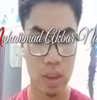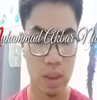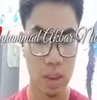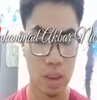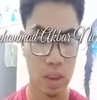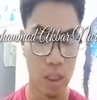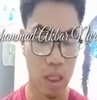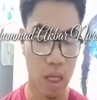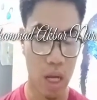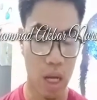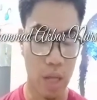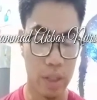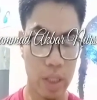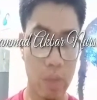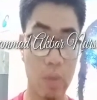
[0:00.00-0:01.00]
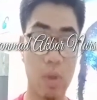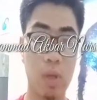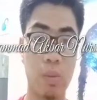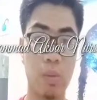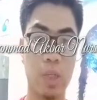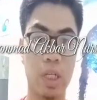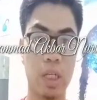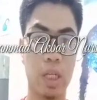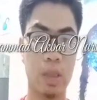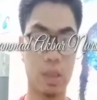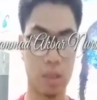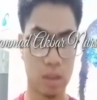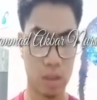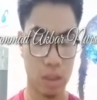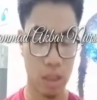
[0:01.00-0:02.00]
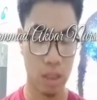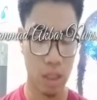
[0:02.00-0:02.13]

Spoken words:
is development errors,